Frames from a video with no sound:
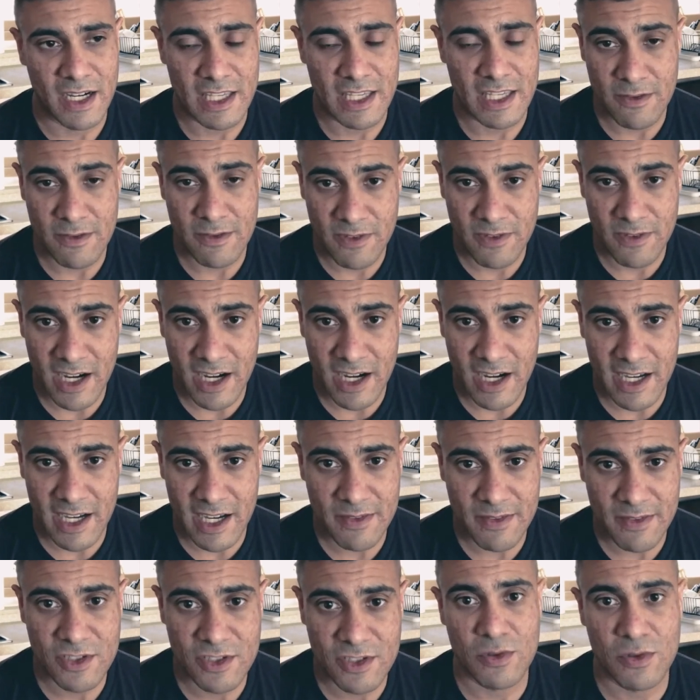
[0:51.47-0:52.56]

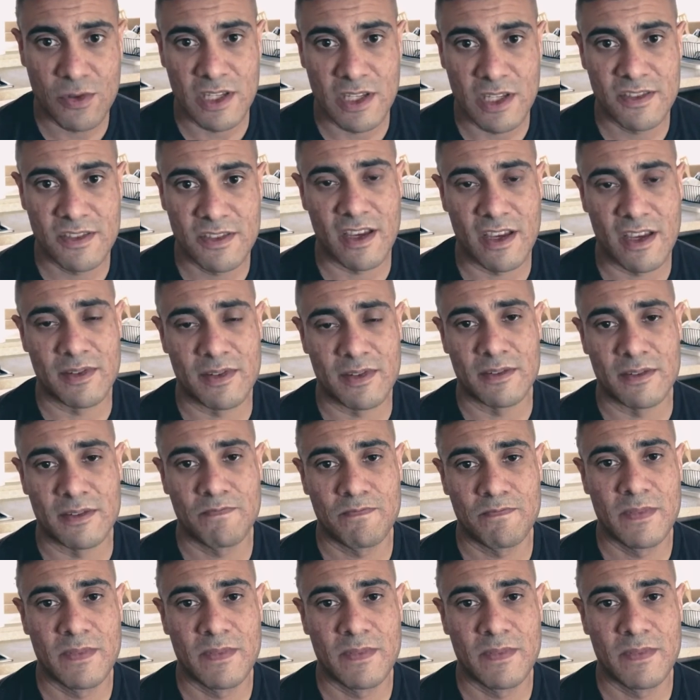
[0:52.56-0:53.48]
E5 to E7.